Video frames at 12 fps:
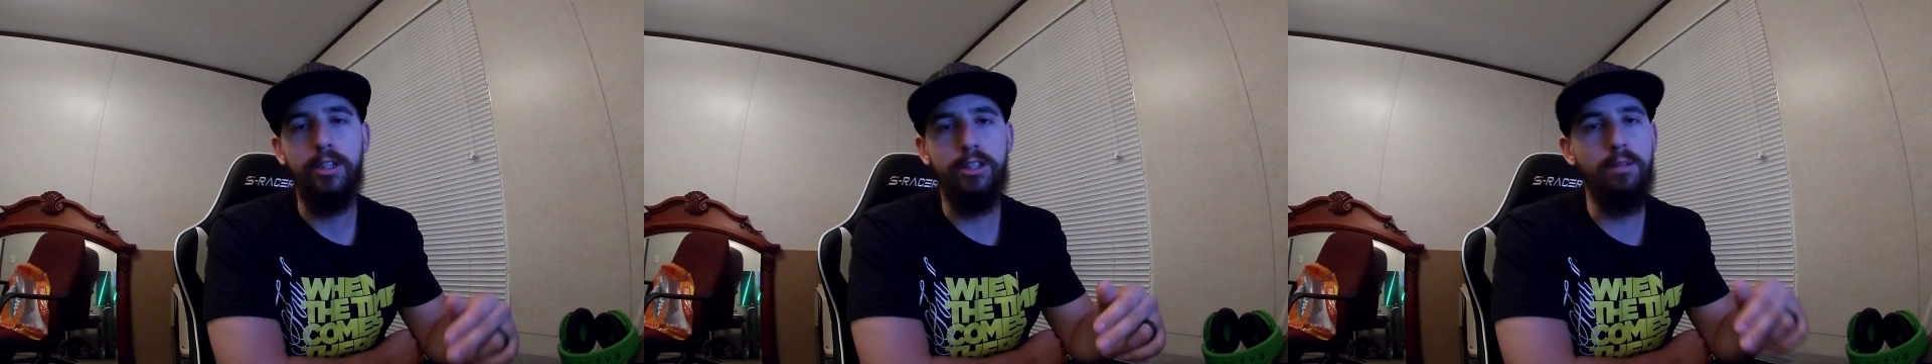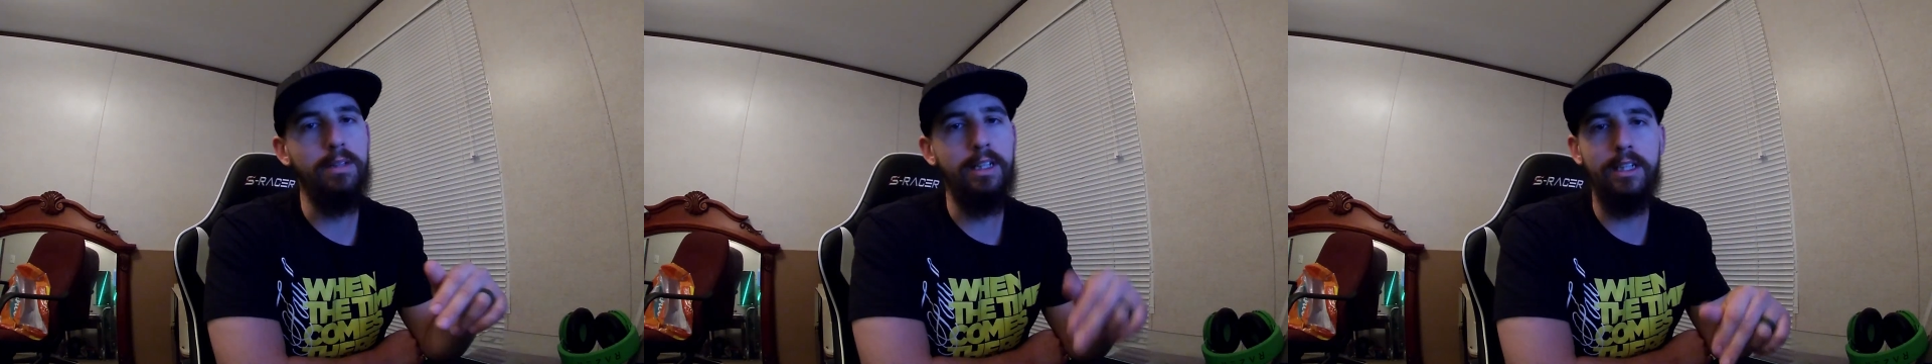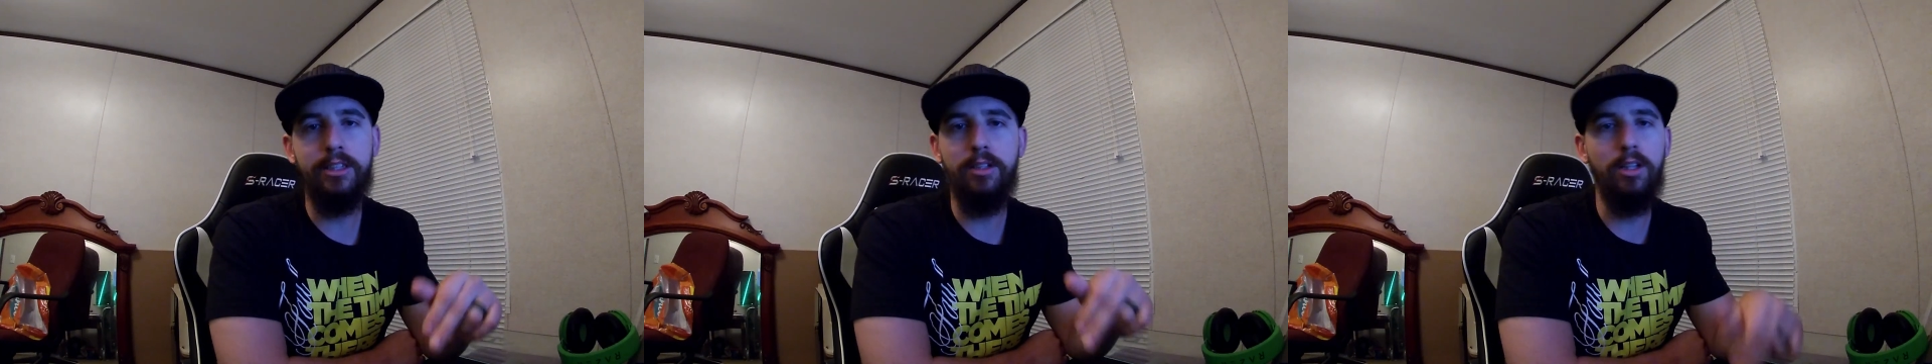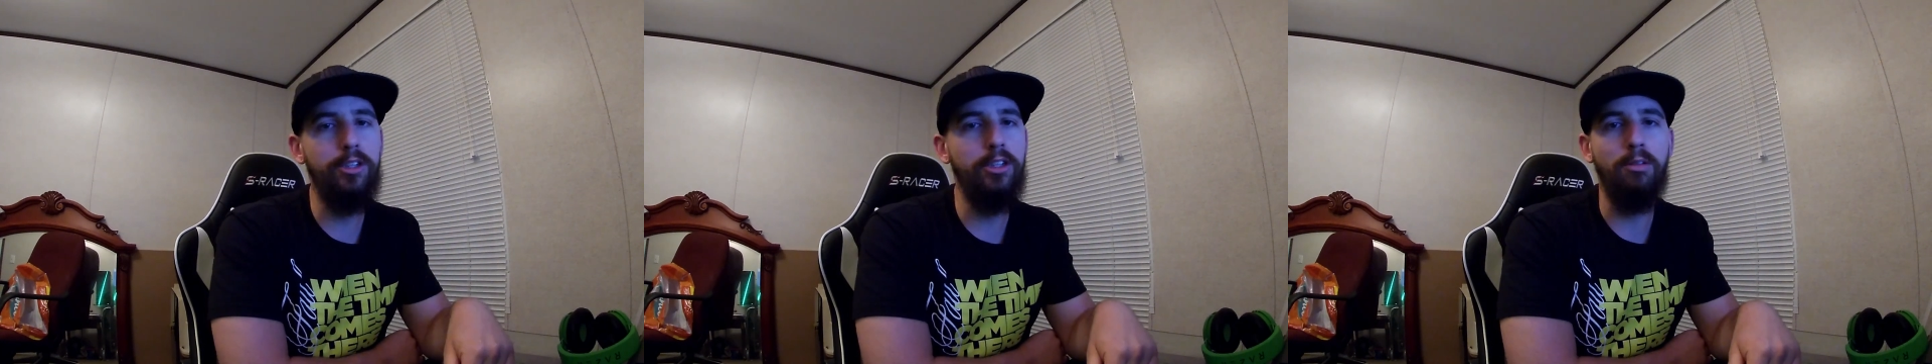somebody has
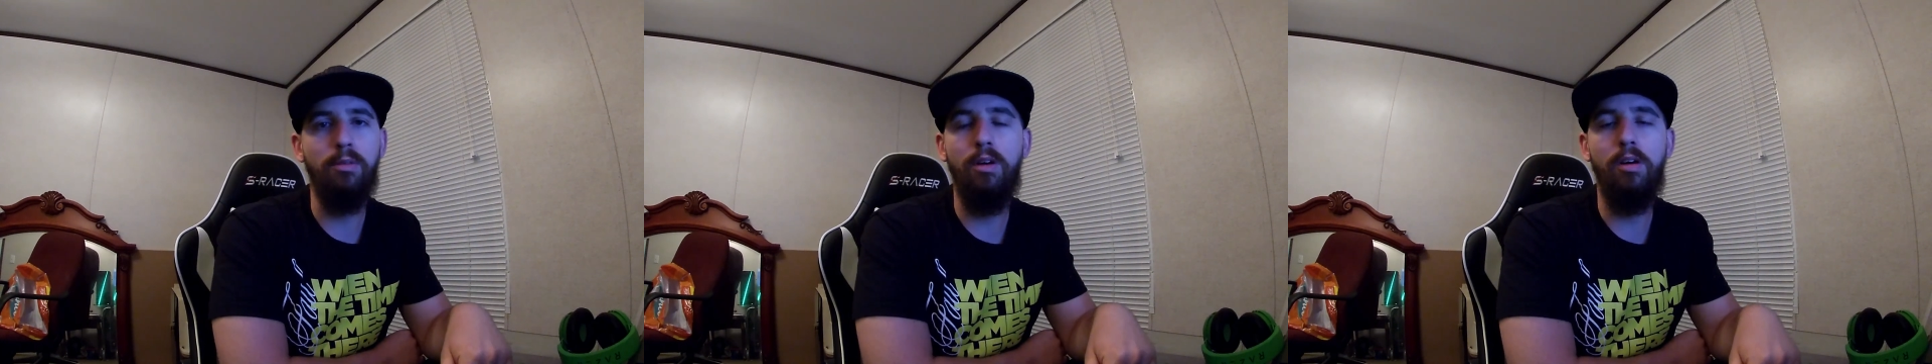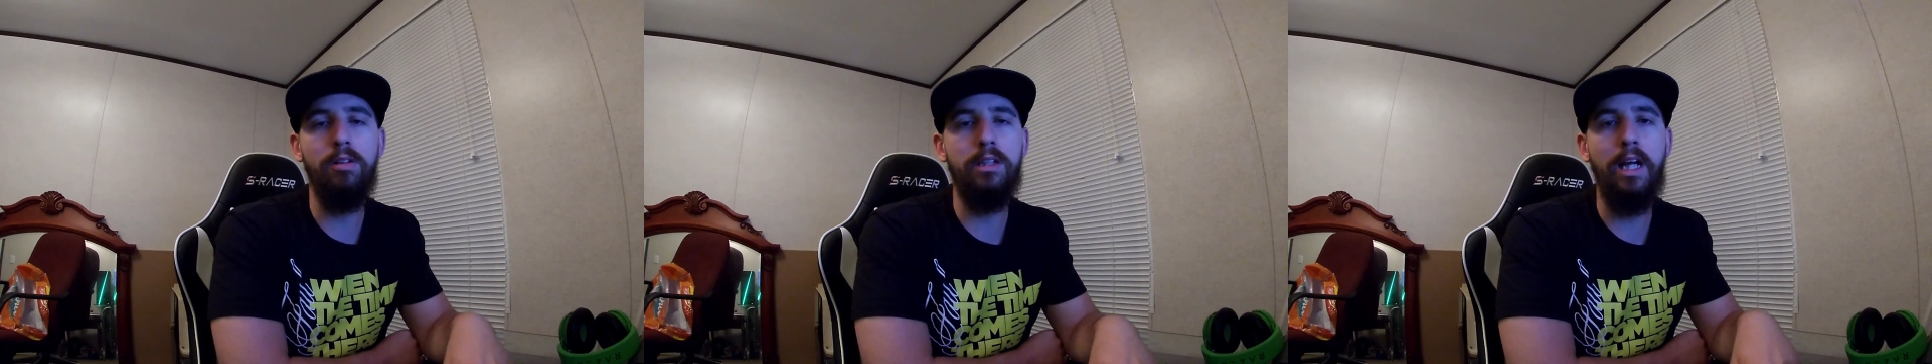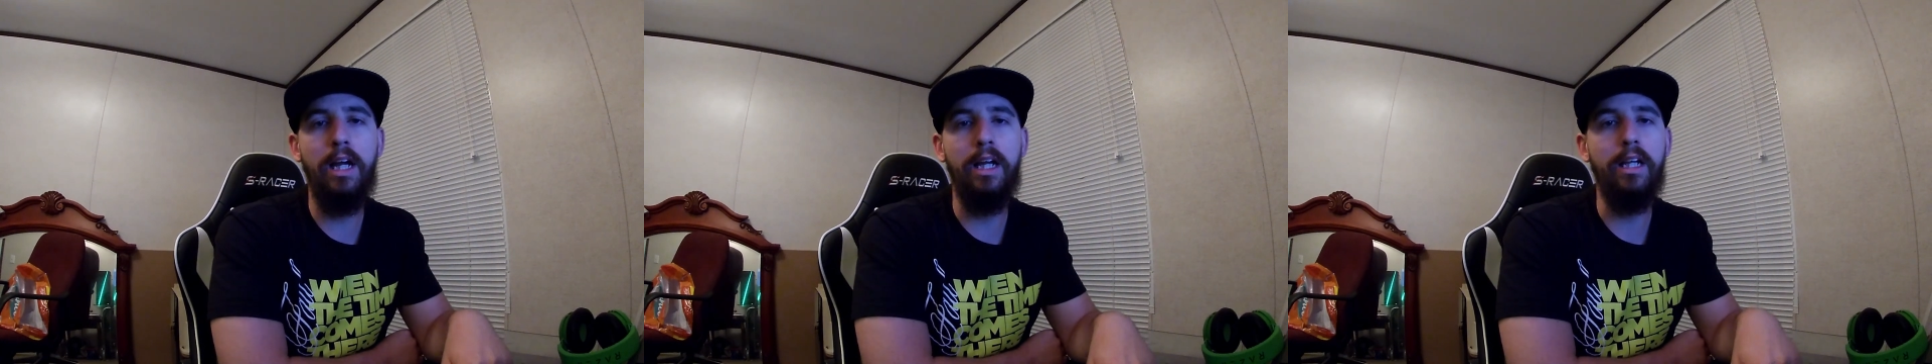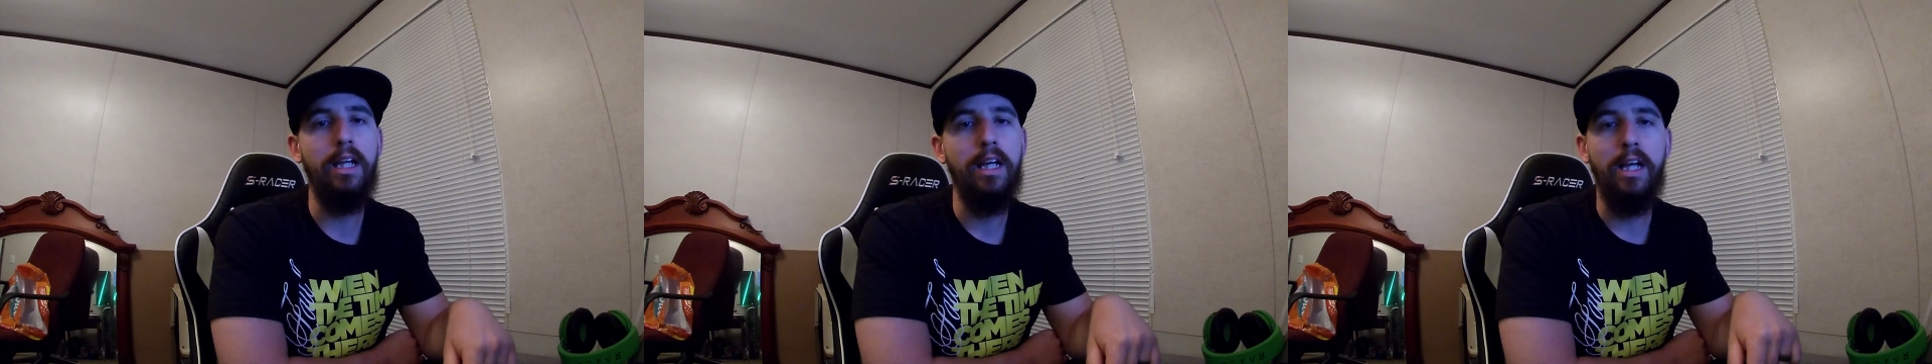taught you the wrong
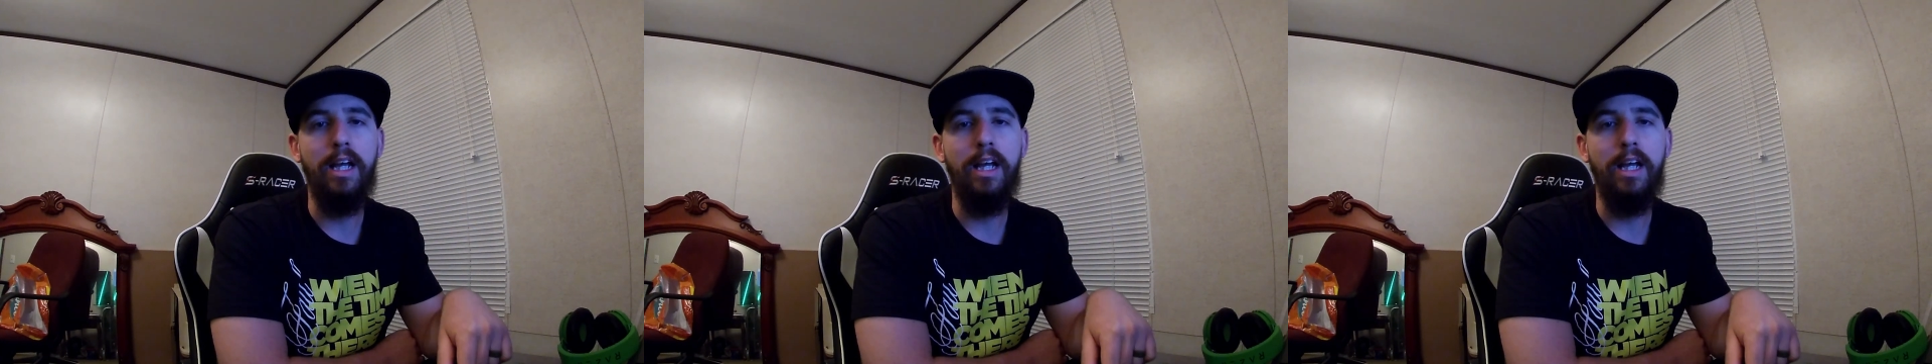thing,